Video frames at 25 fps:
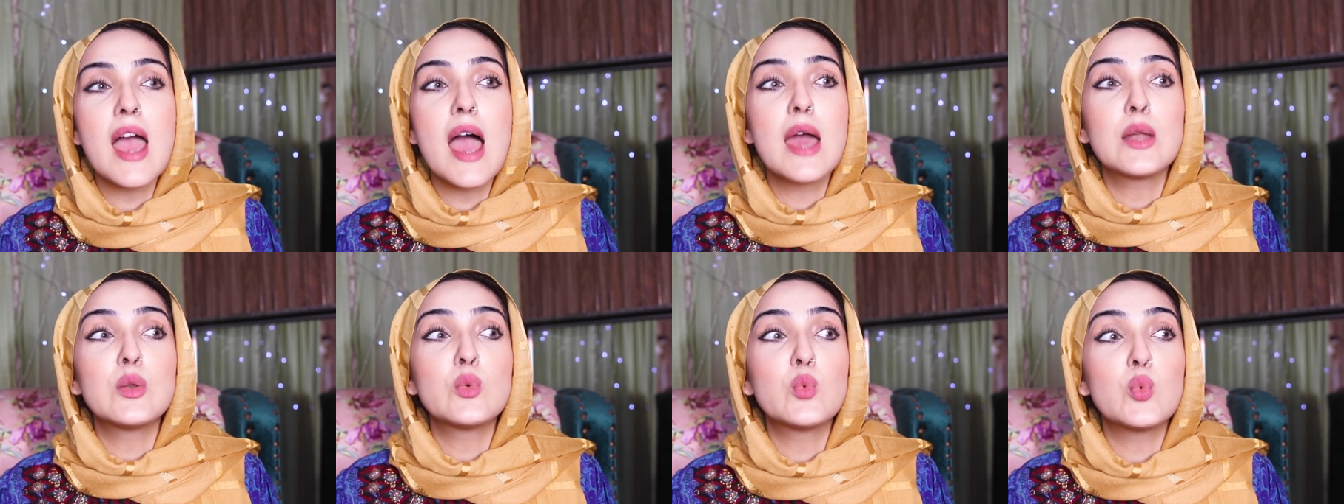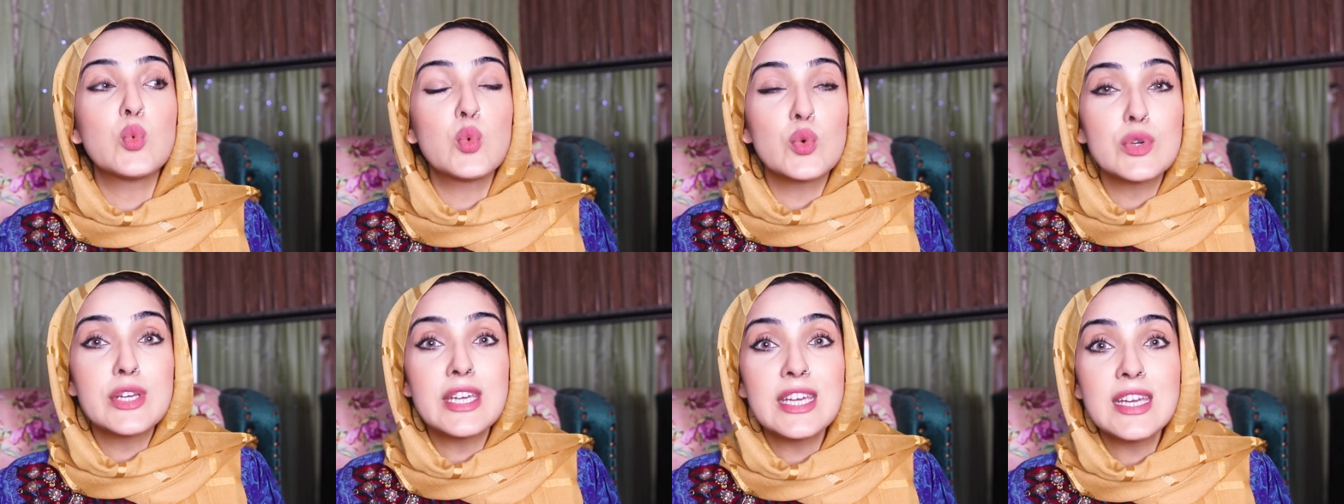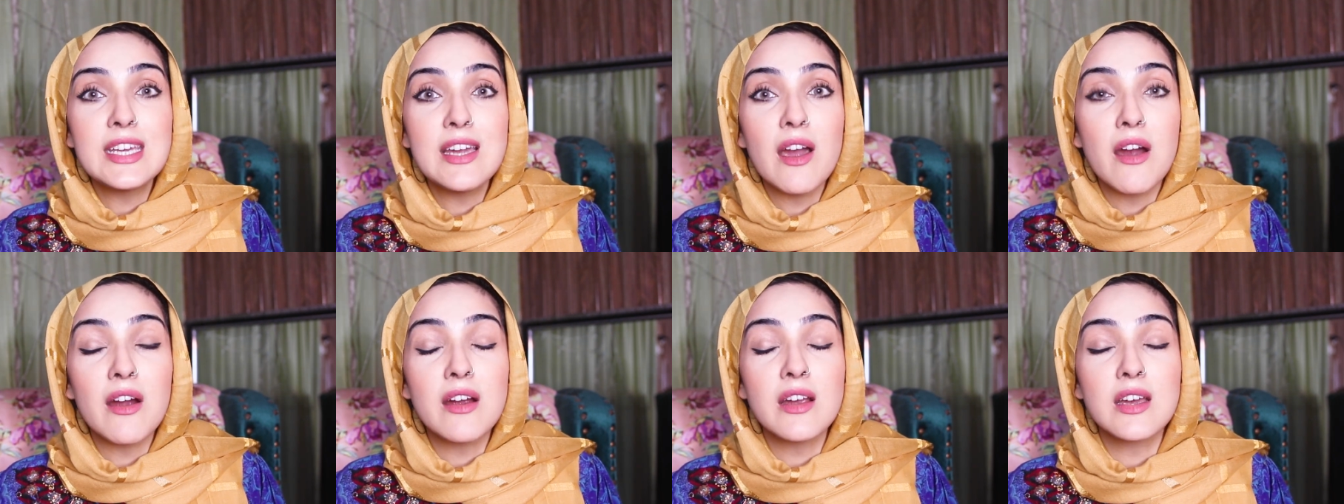and
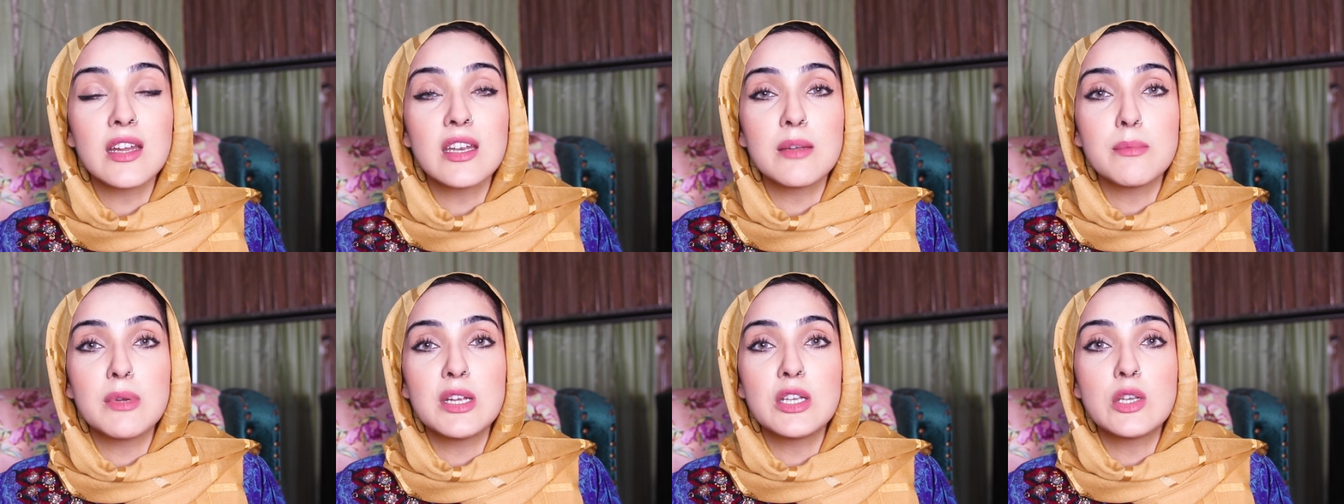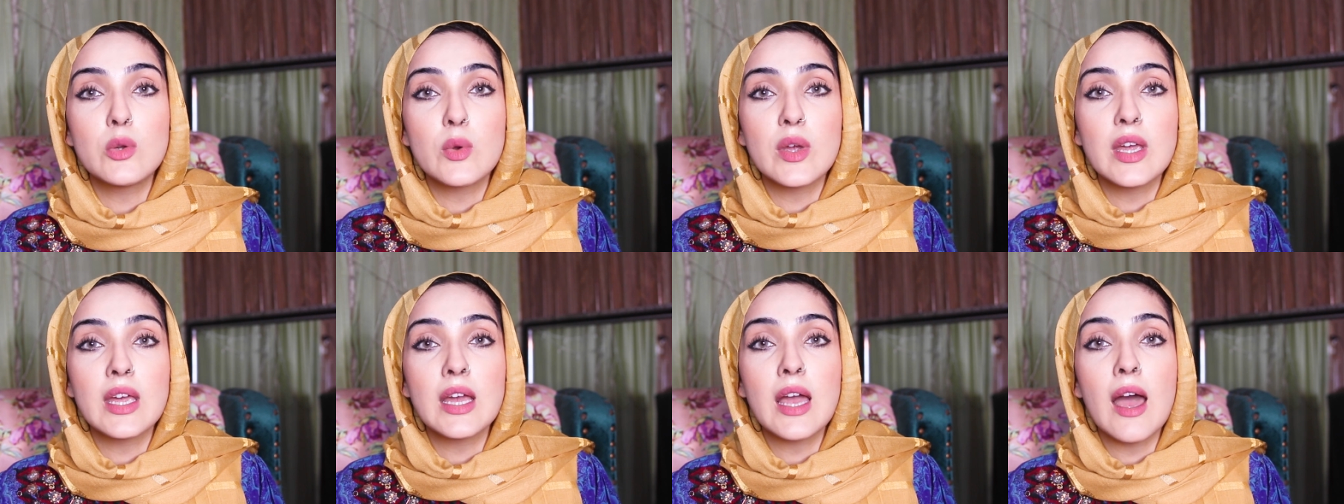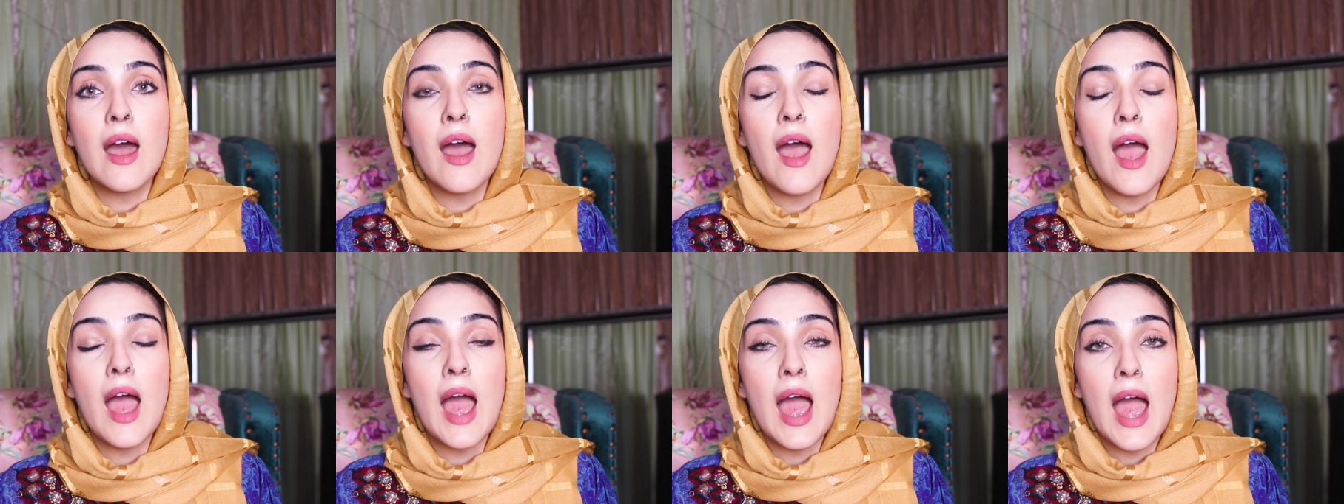we are going to be doing
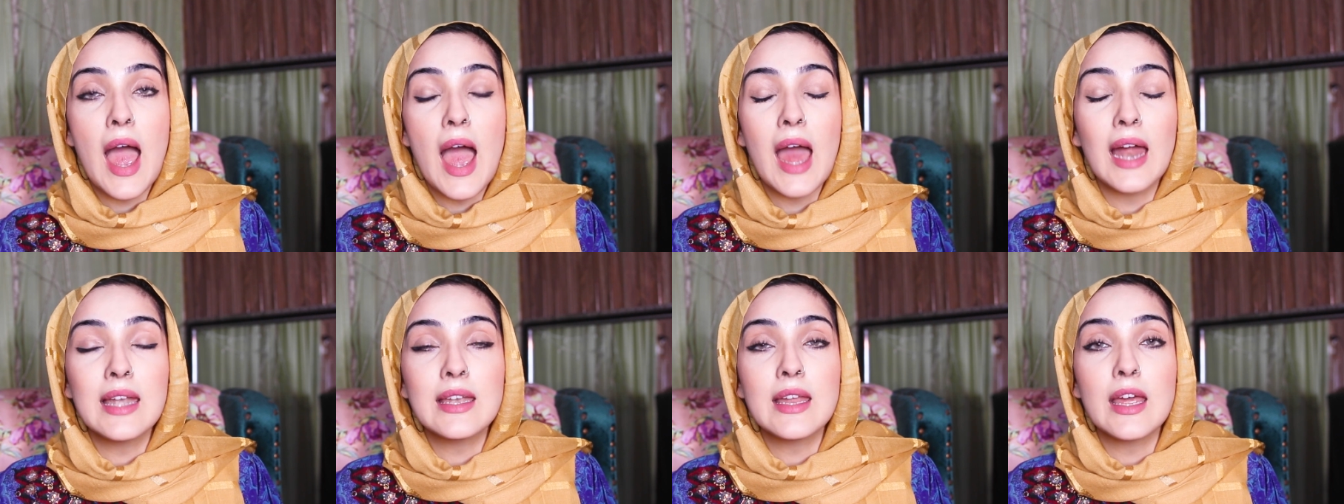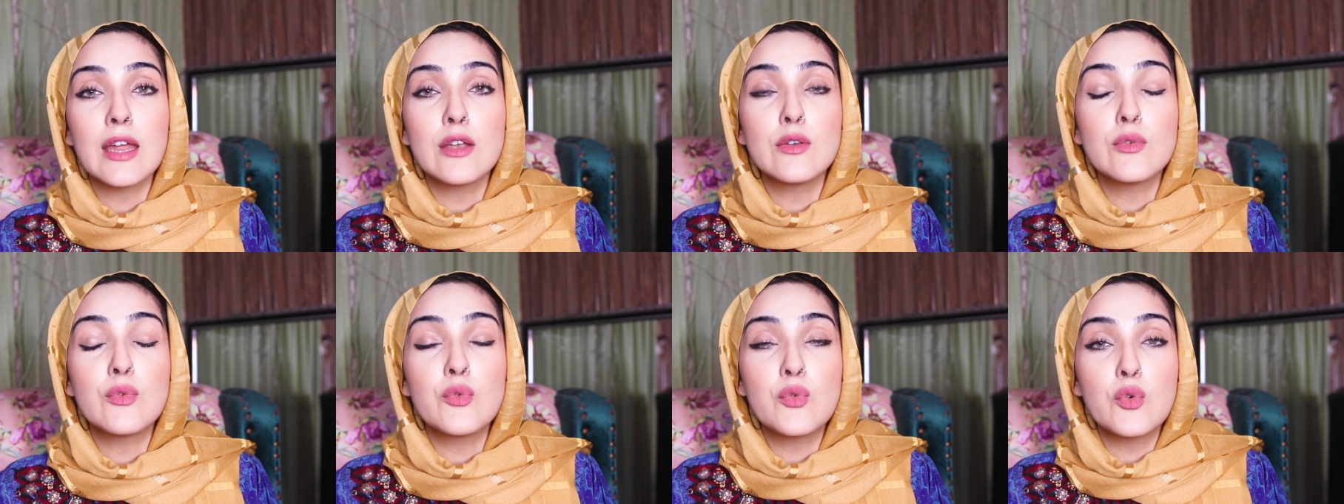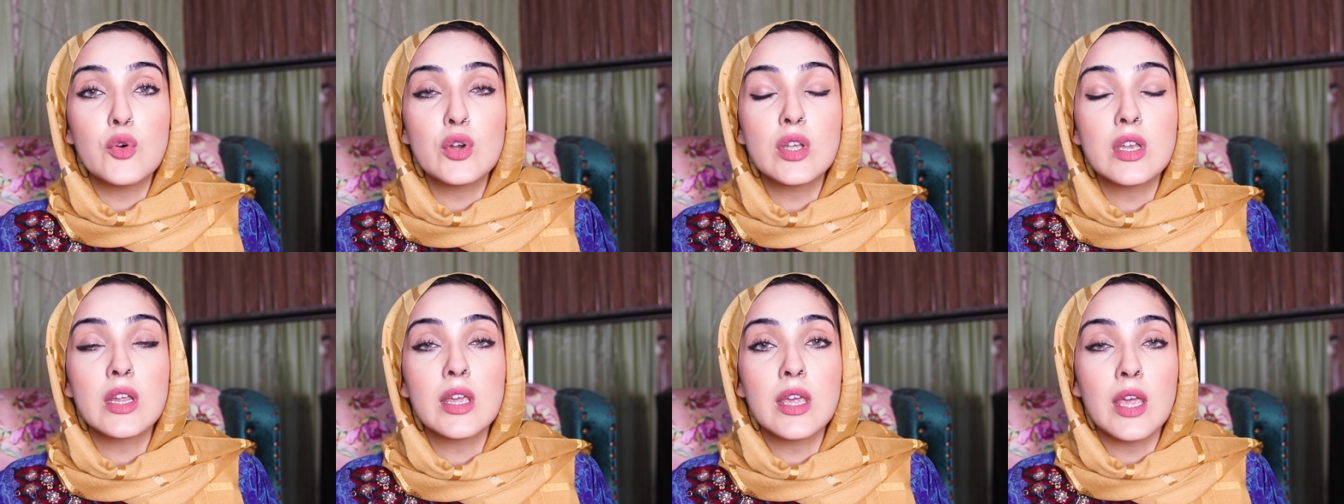a hand and
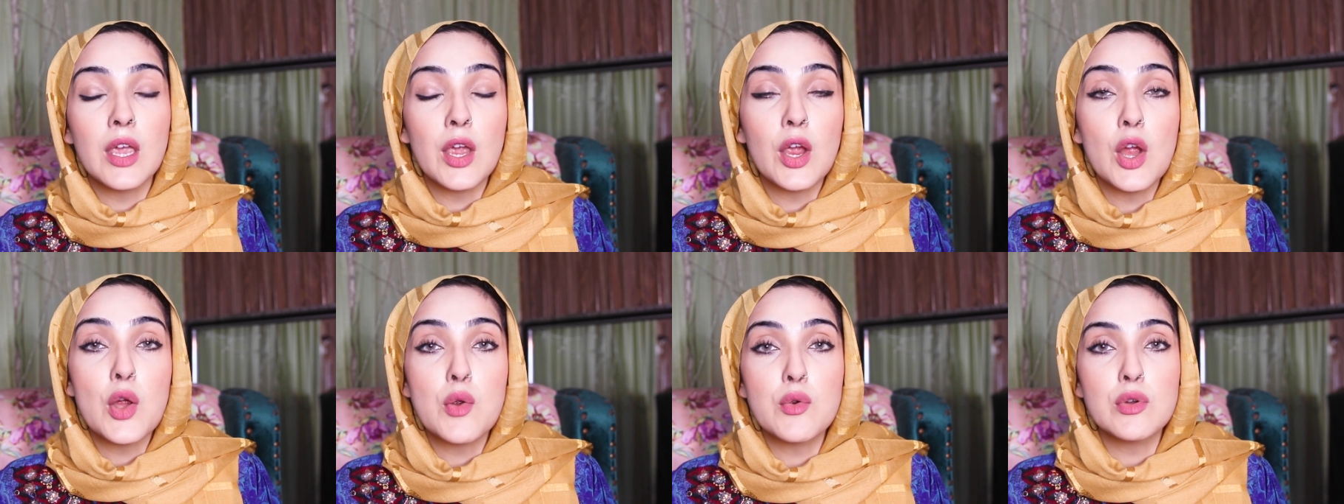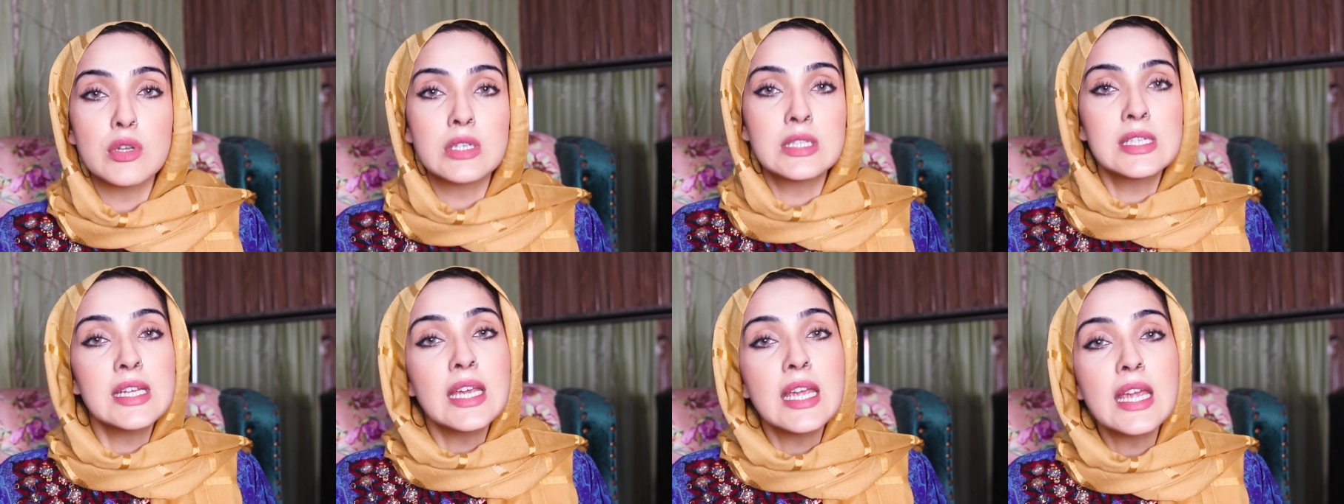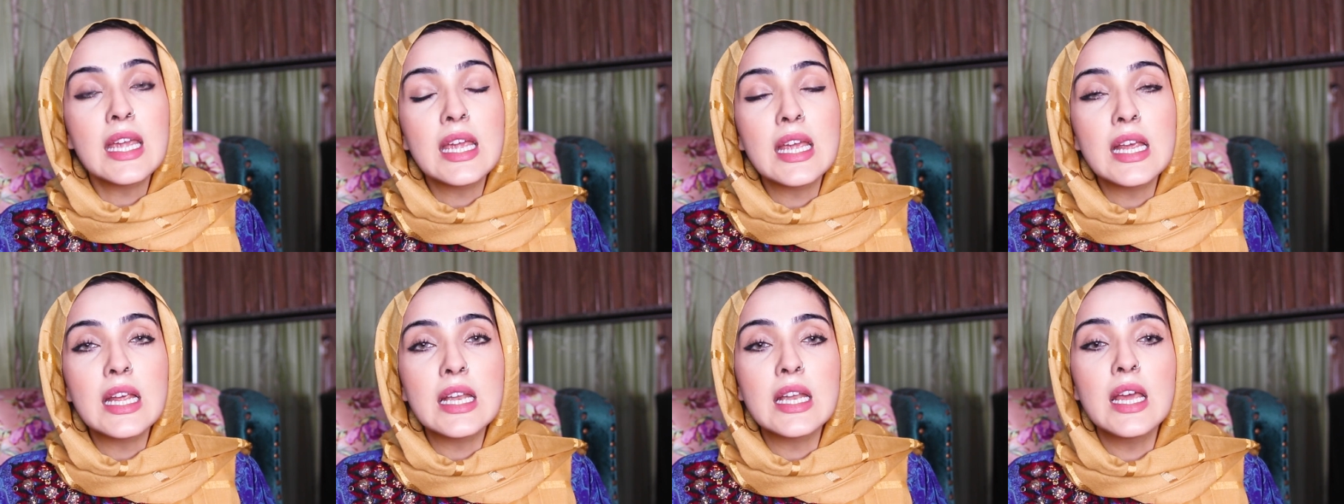foot care
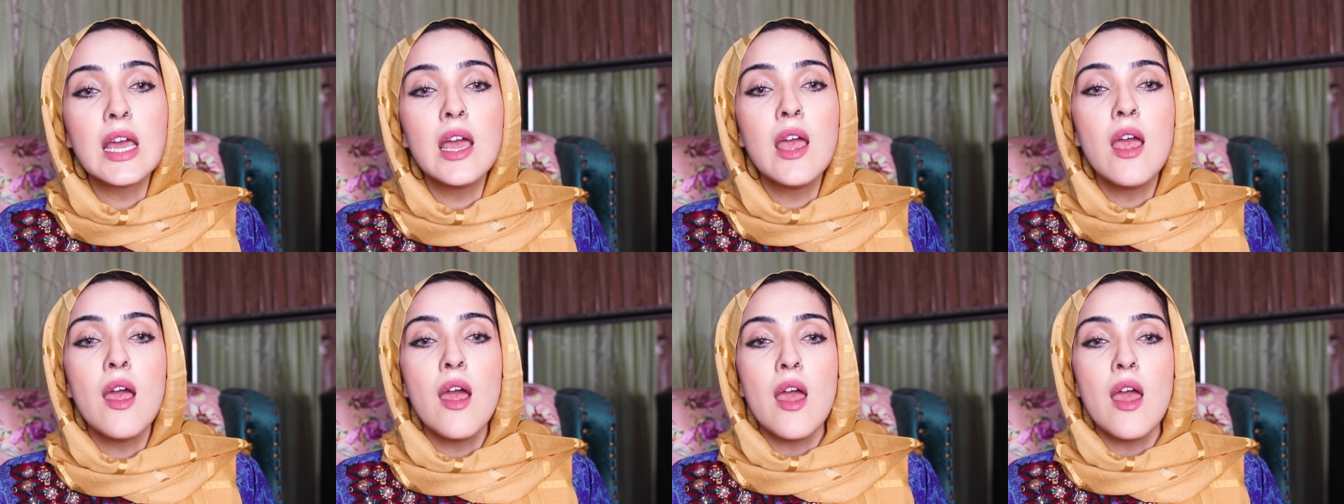routine.